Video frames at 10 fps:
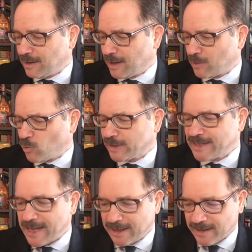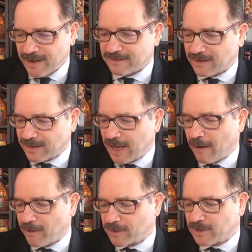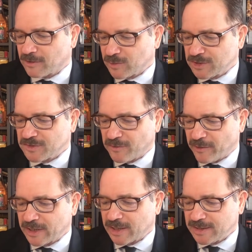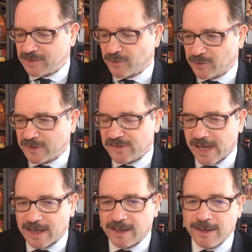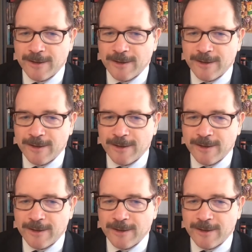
and what take it has on the character, which is a very 1930s take.